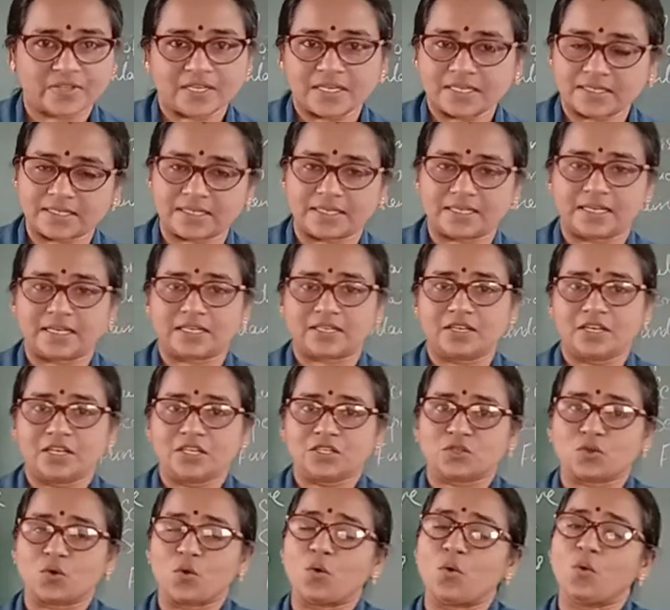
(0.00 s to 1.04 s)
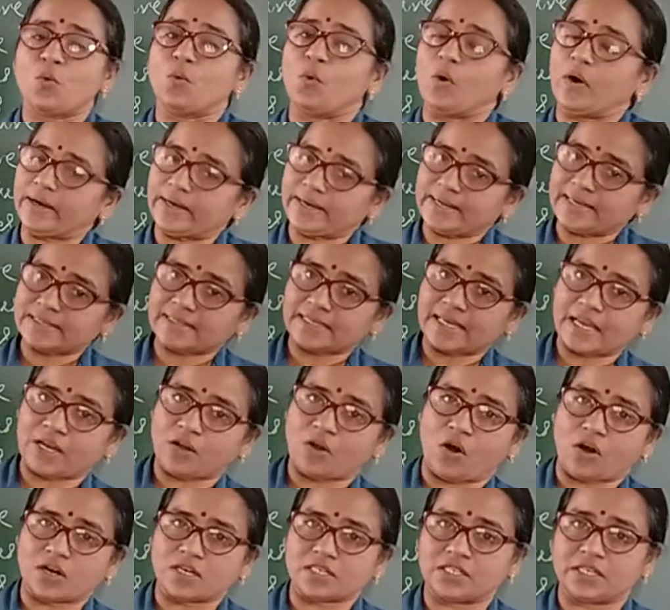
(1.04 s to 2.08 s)
isn't it? So what is a
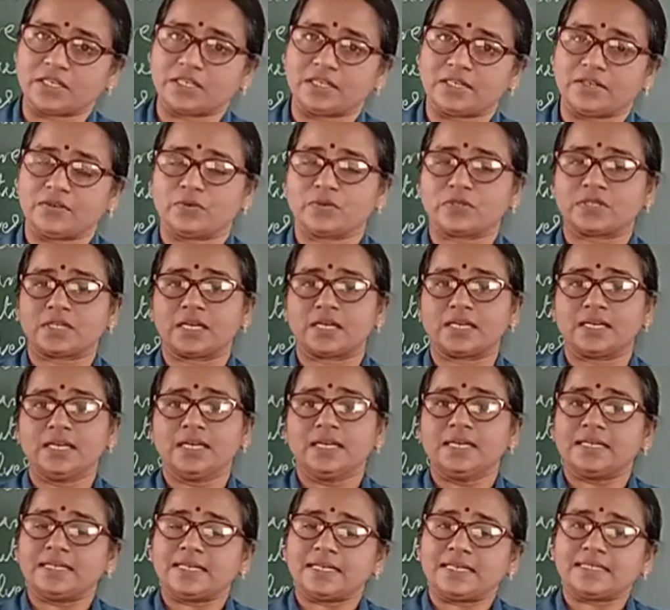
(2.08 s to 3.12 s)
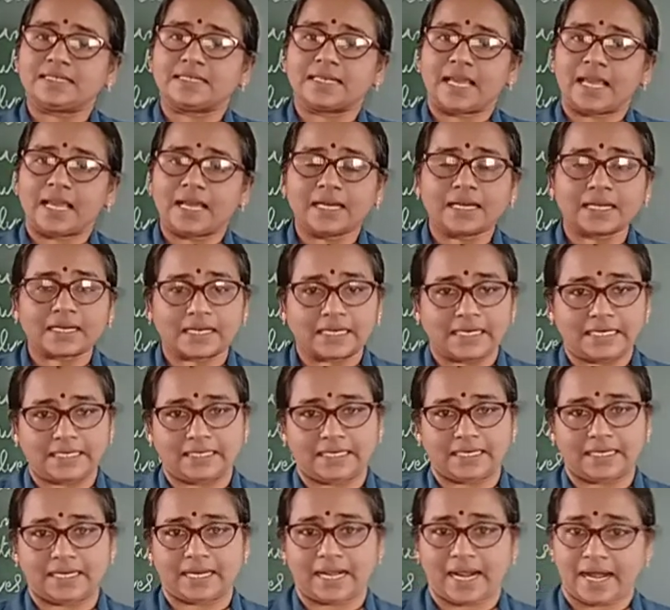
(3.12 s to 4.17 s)
constitution? It is a
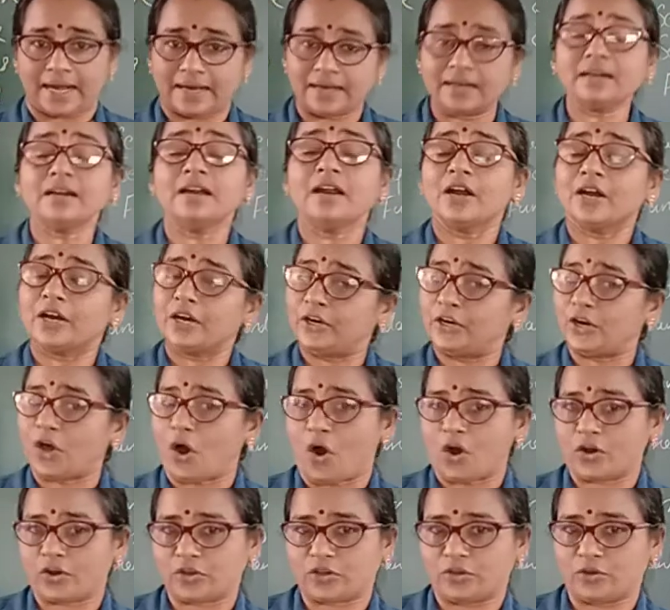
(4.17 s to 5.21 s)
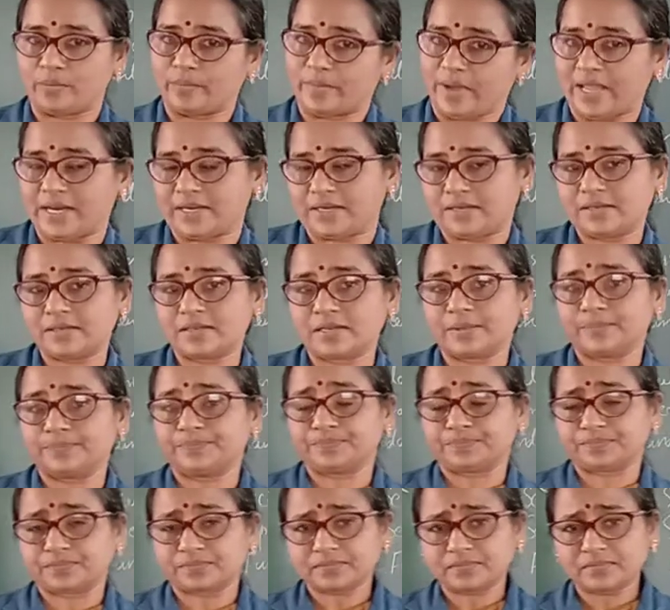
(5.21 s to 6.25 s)
written document
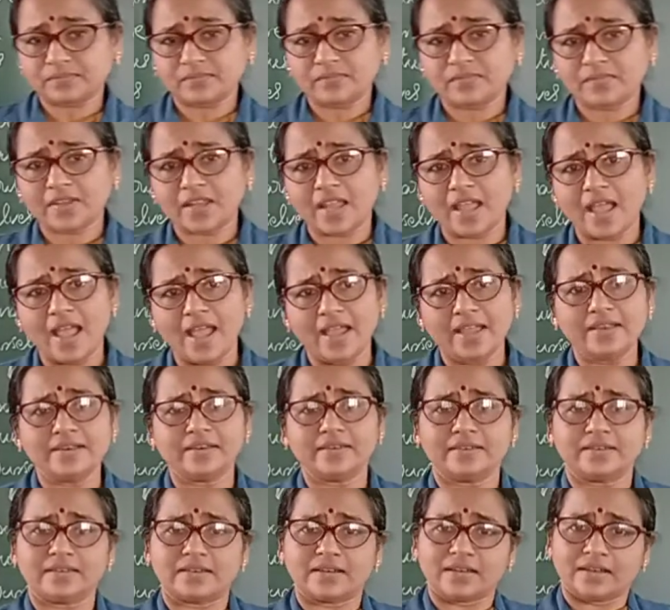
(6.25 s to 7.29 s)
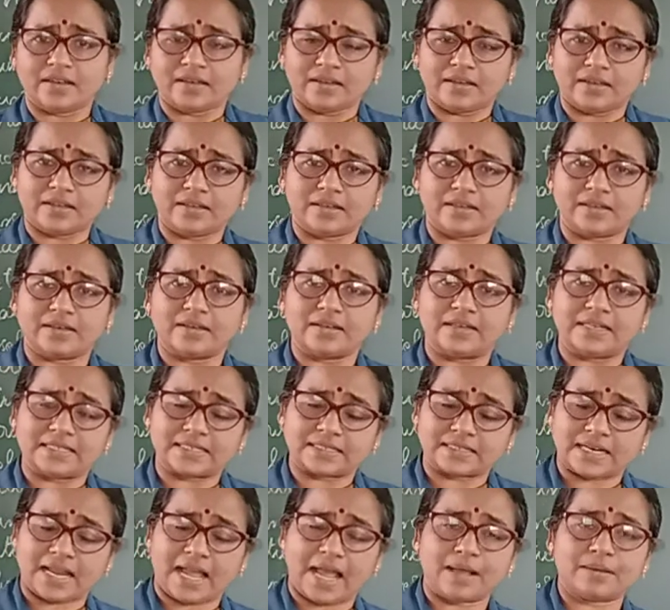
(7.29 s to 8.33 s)
and it
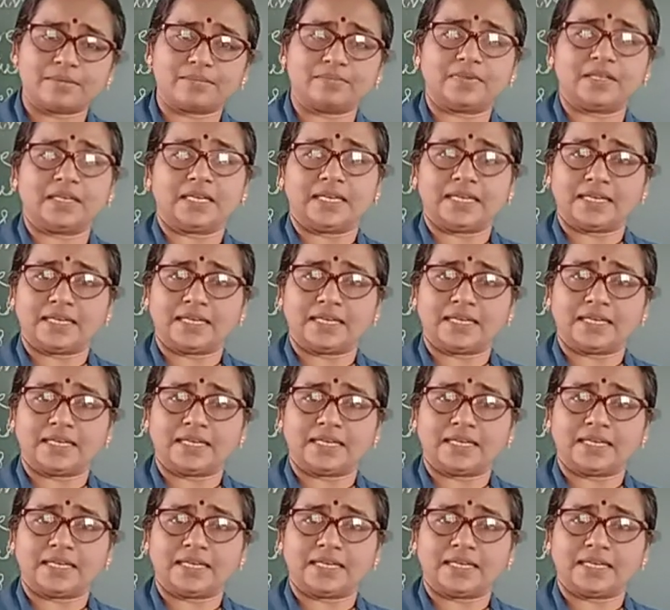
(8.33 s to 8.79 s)
describes